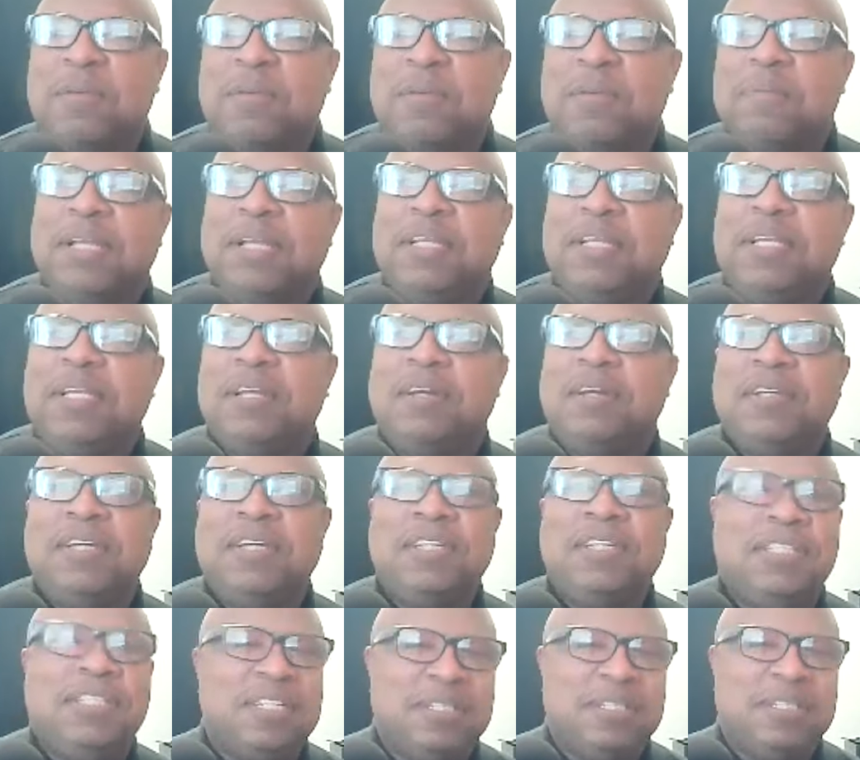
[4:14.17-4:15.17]
But you know,
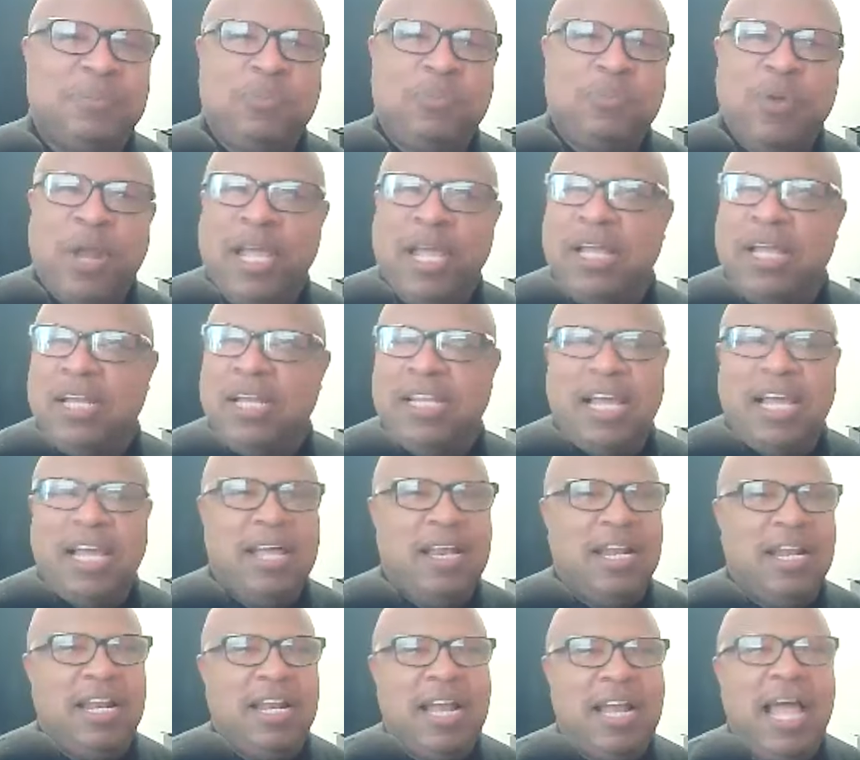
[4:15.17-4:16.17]
you just break it
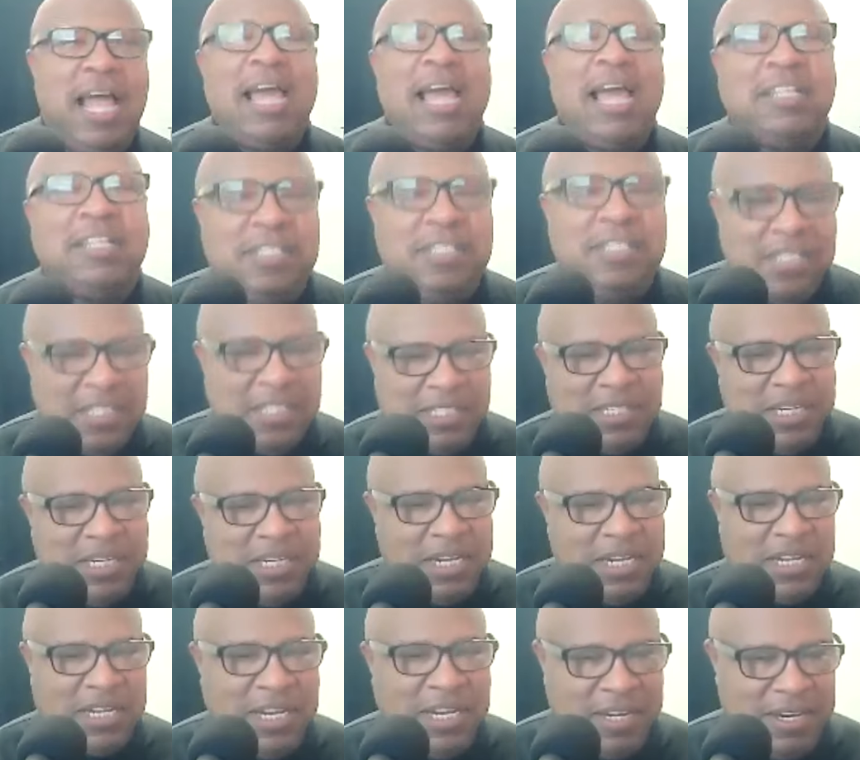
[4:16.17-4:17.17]
down, and I had to just
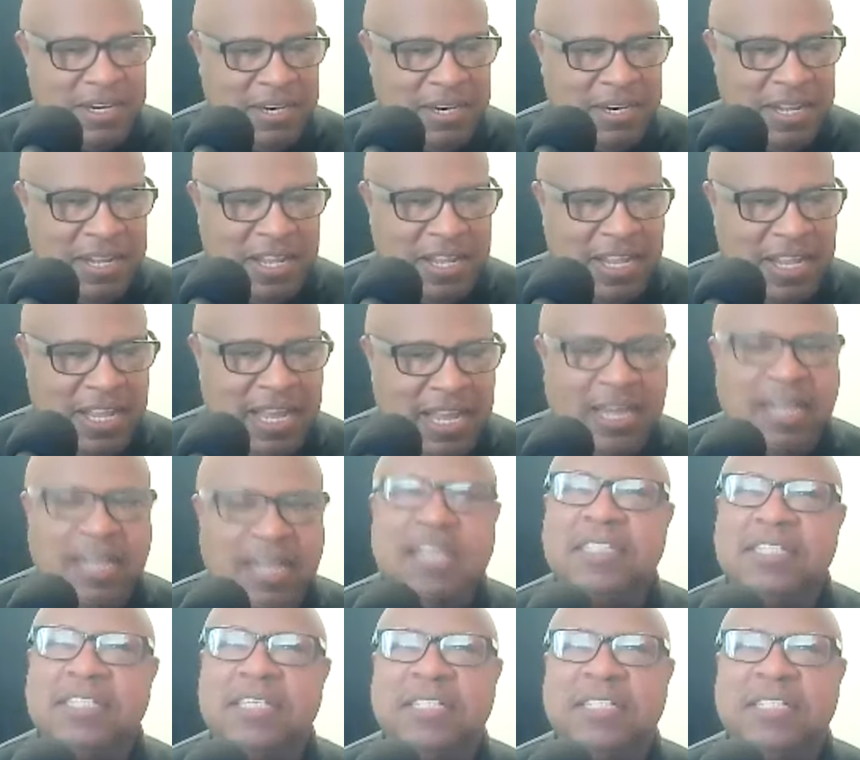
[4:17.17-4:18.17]
sit there and
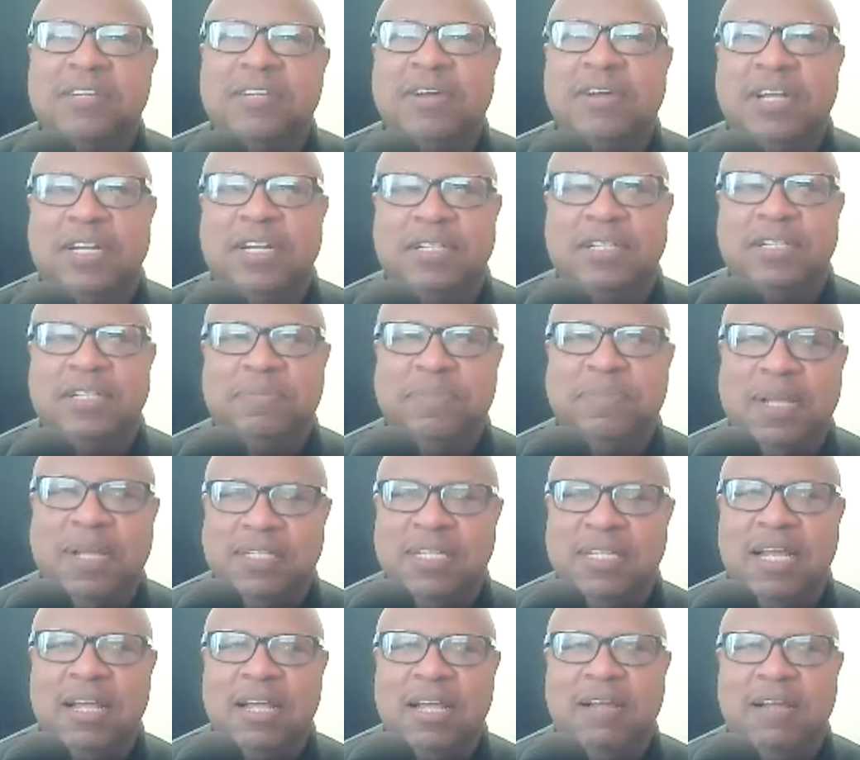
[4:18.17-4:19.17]
listen to it as
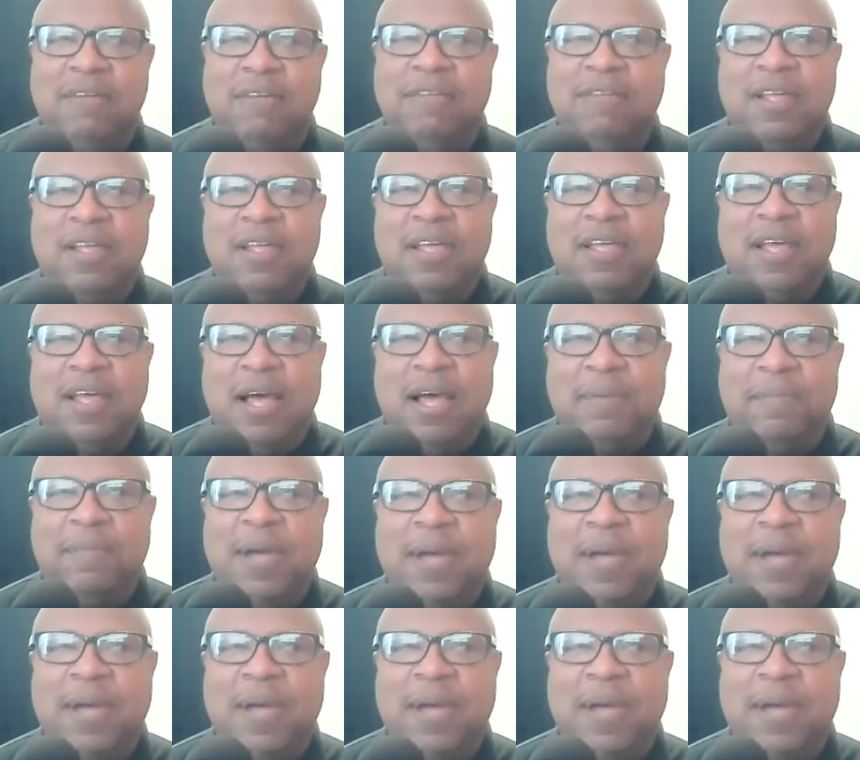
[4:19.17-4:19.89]
myself mm-hmm.